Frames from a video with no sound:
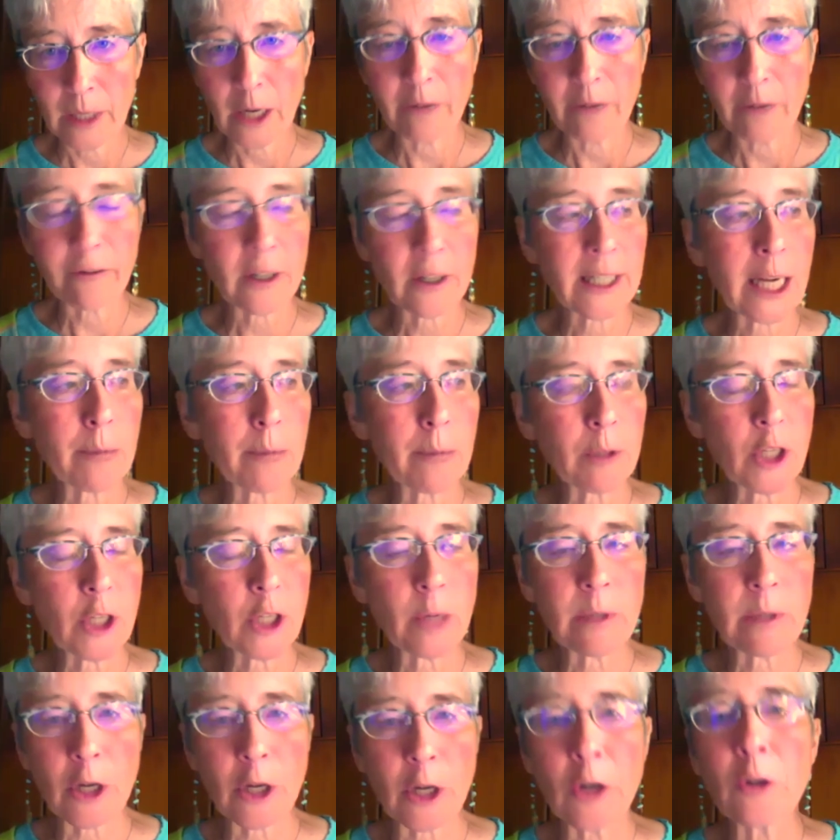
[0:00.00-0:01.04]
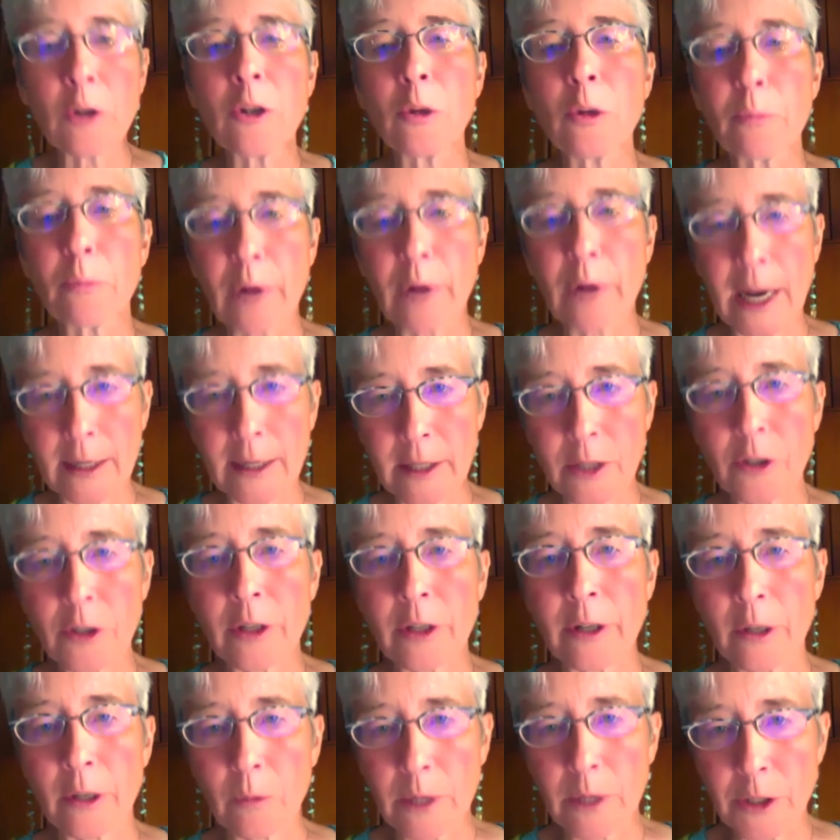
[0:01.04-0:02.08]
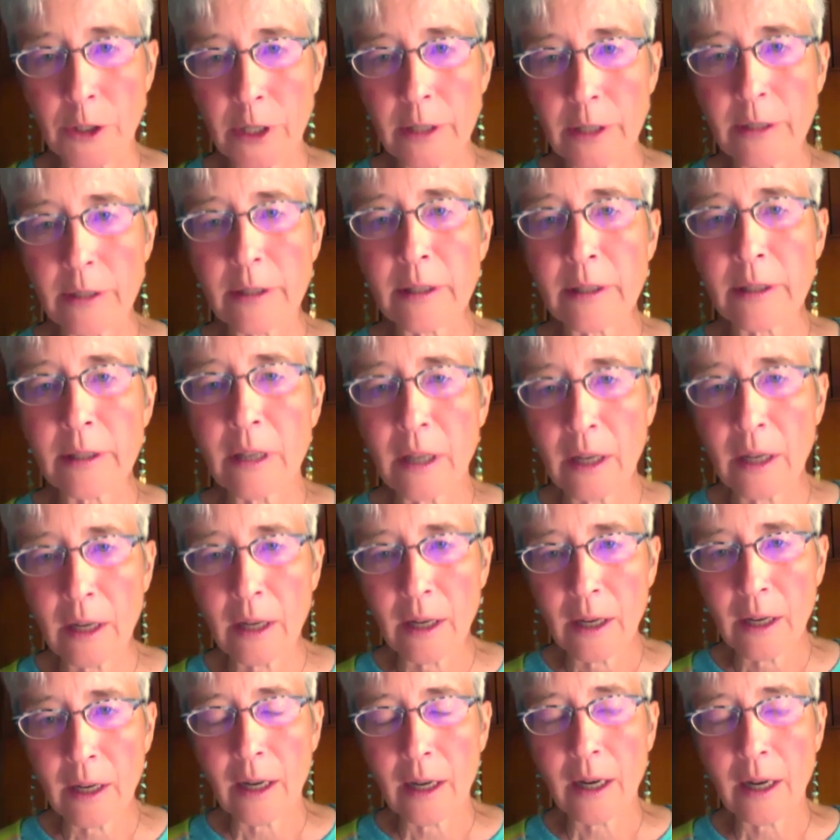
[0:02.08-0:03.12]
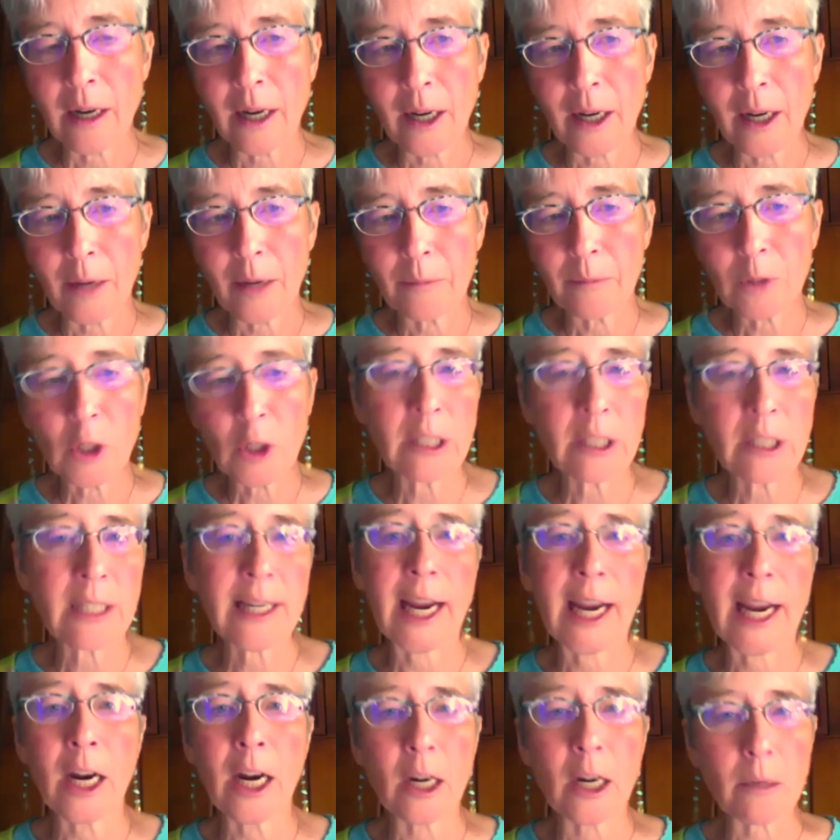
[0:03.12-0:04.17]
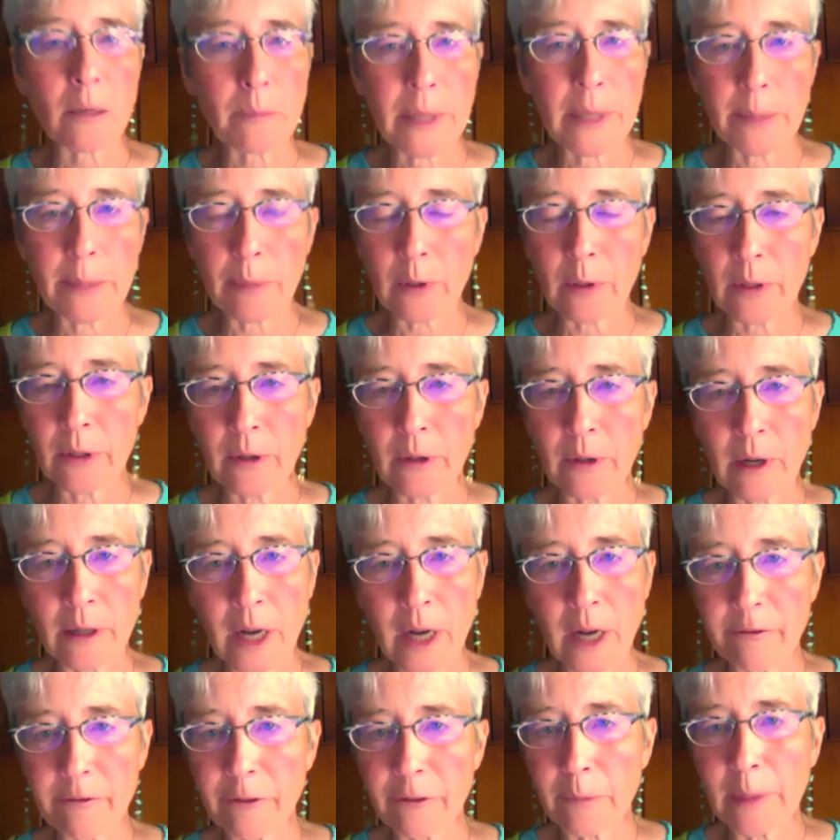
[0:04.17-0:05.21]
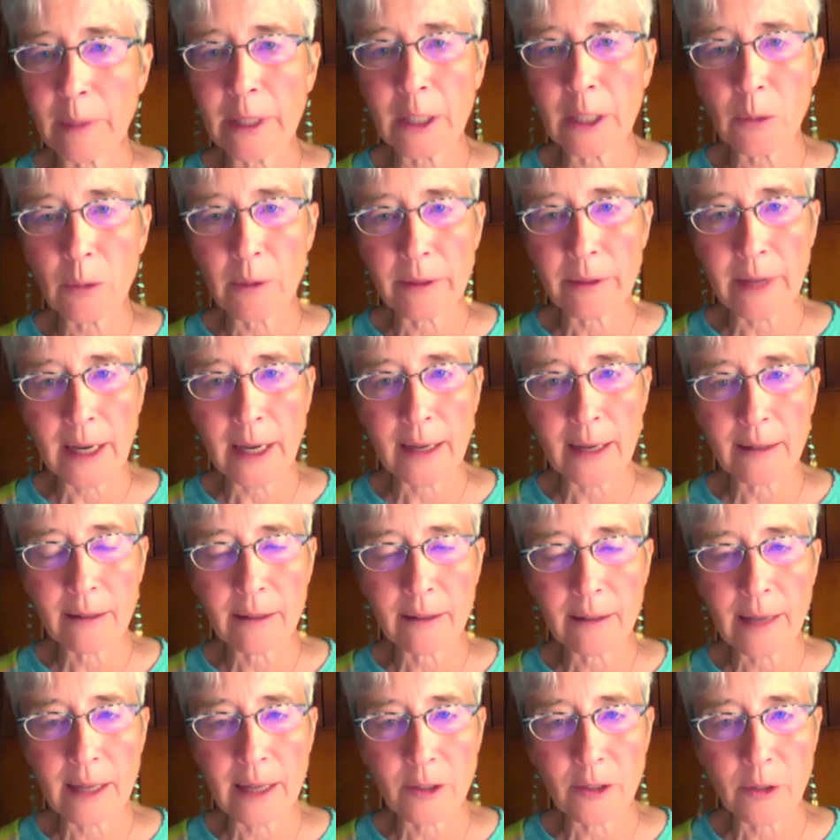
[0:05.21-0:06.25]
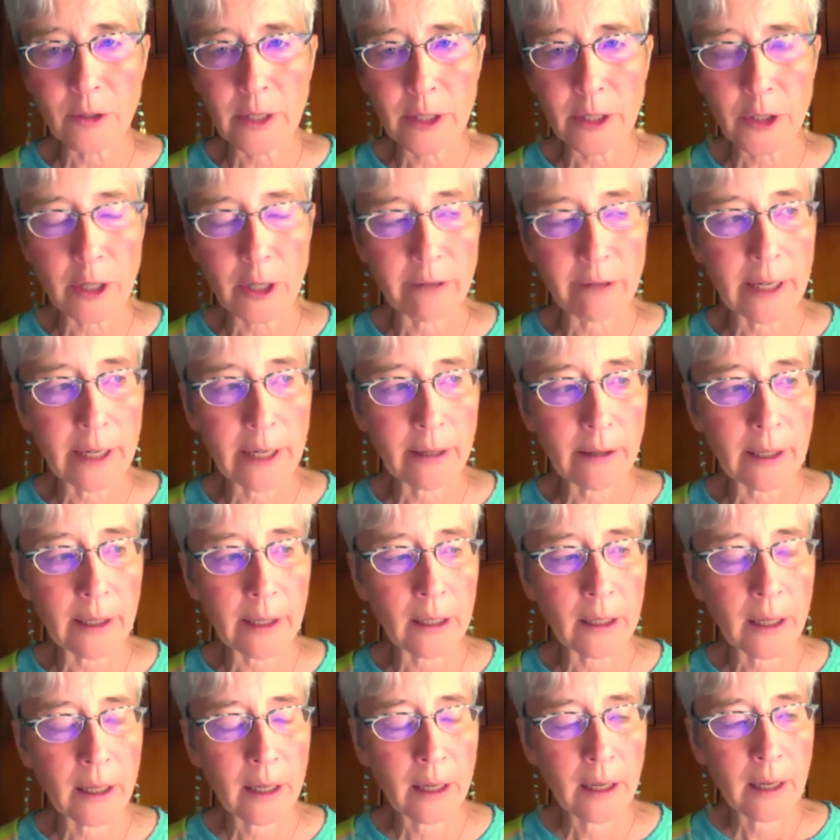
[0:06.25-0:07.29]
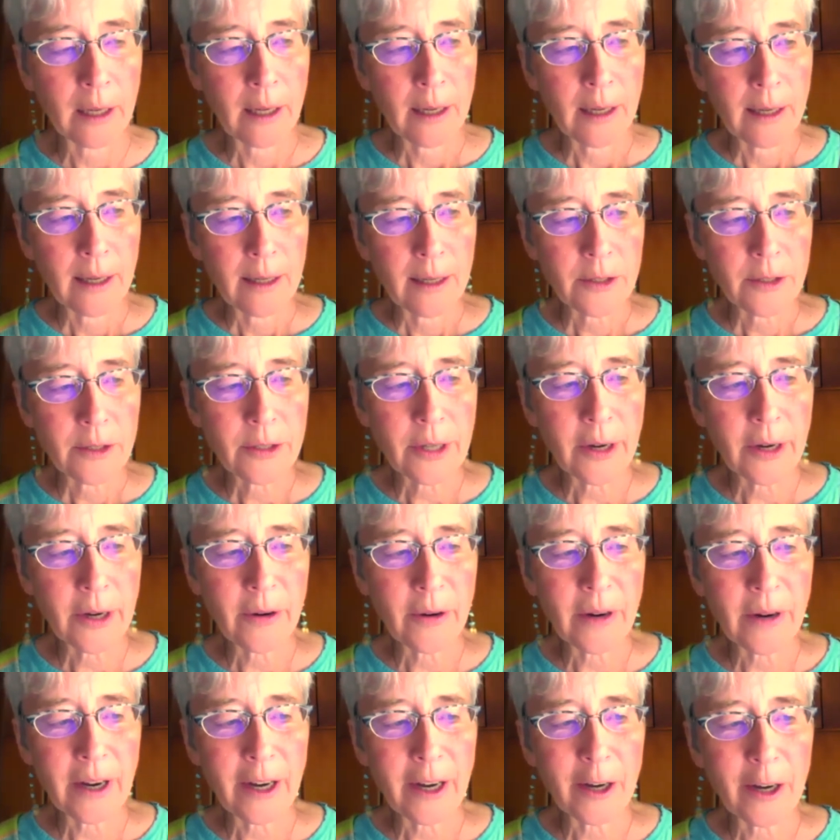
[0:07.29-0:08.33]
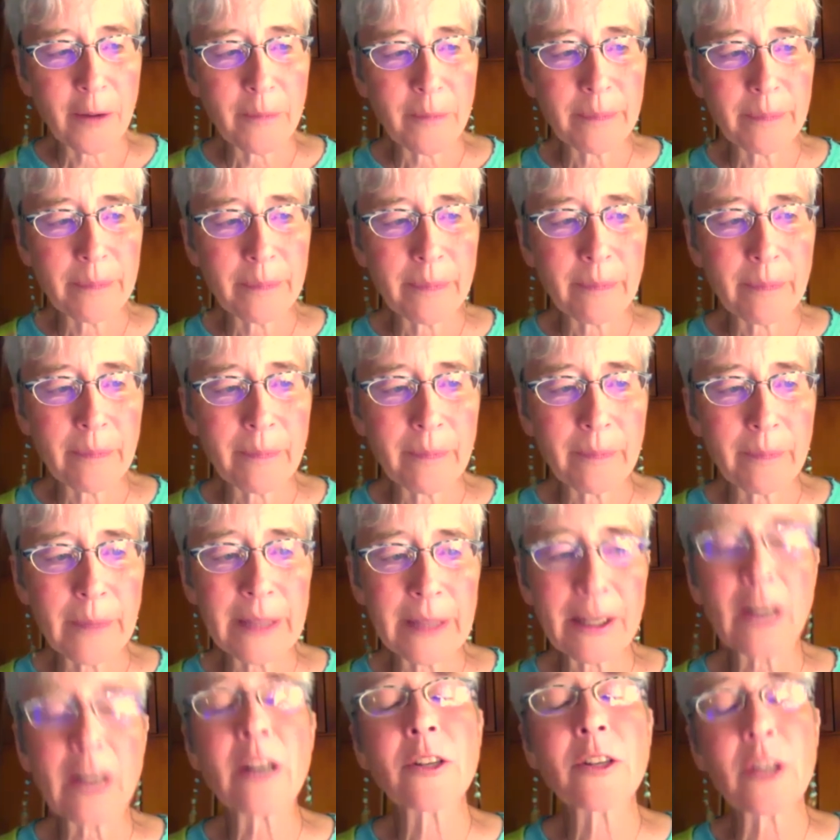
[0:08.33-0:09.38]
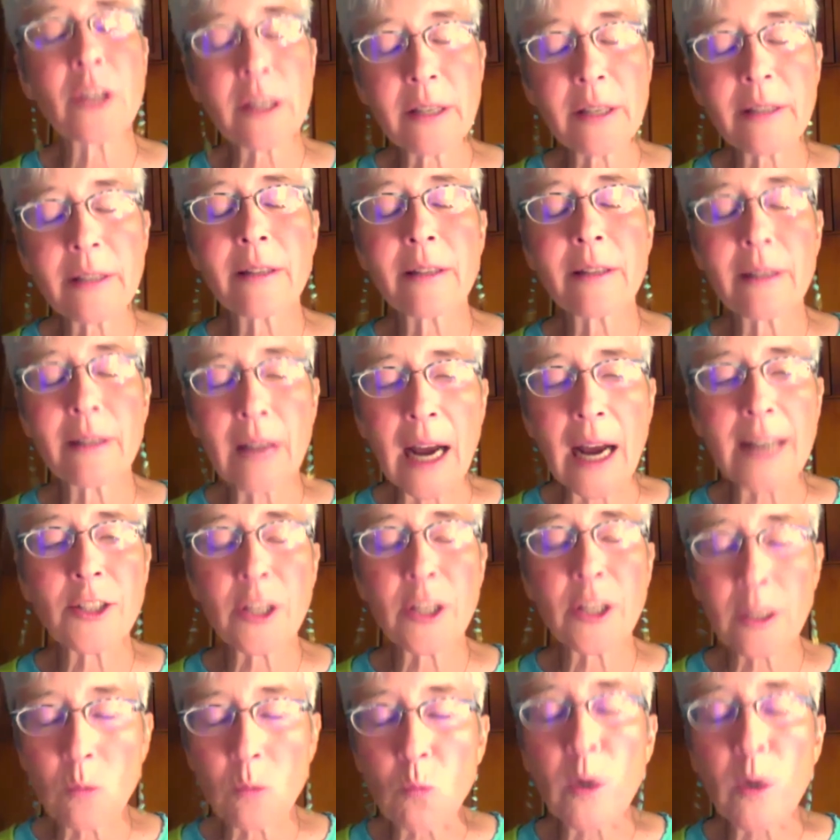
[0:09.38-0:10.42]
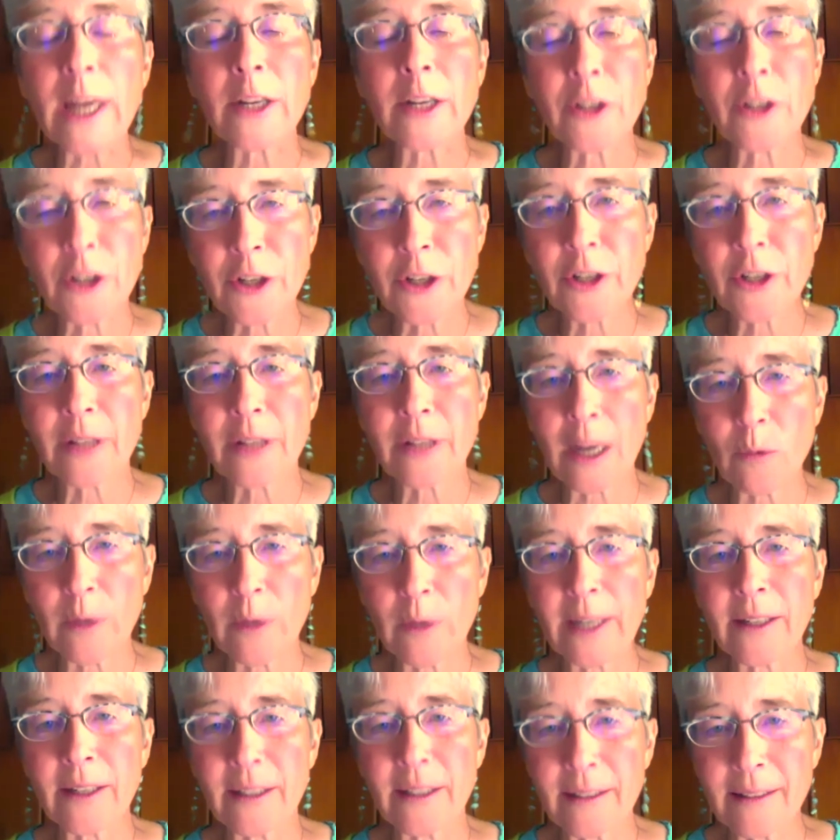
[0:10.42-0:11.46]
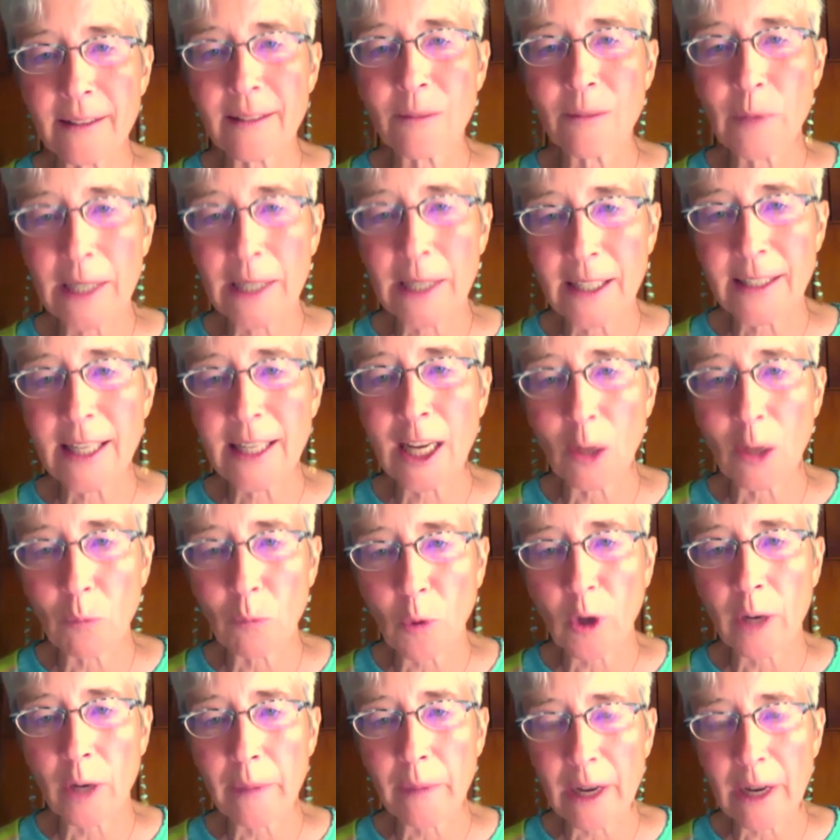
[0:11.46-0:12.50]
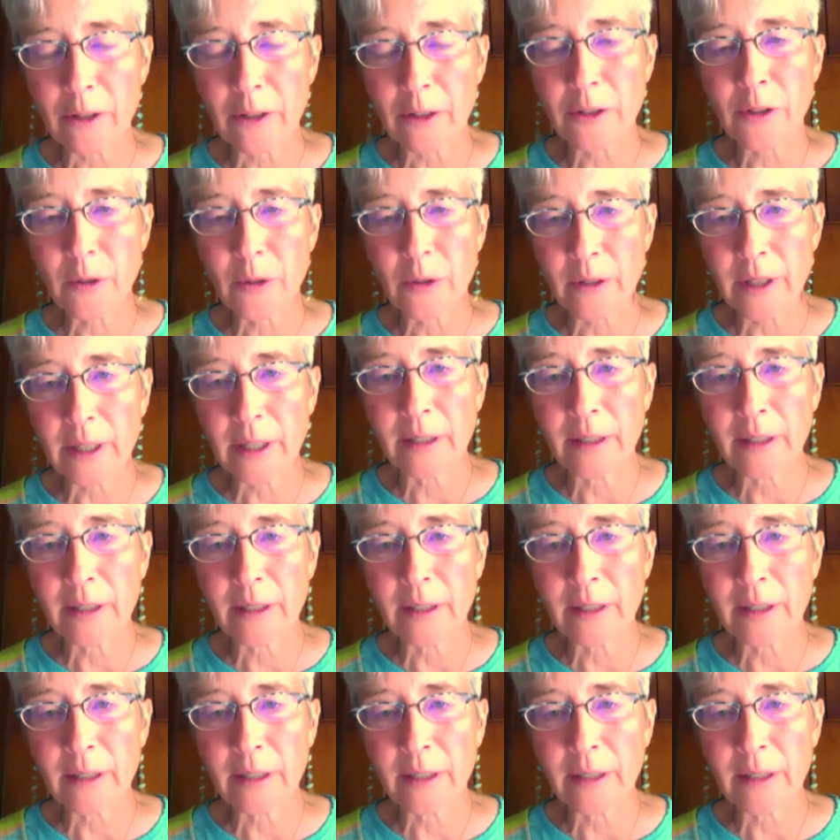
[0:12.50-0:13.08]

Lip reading: example, she was a hoodoo practitioner, which is could scare people who are not familiar with that tradition of healing. So, but I just wish that we could tell more about her story.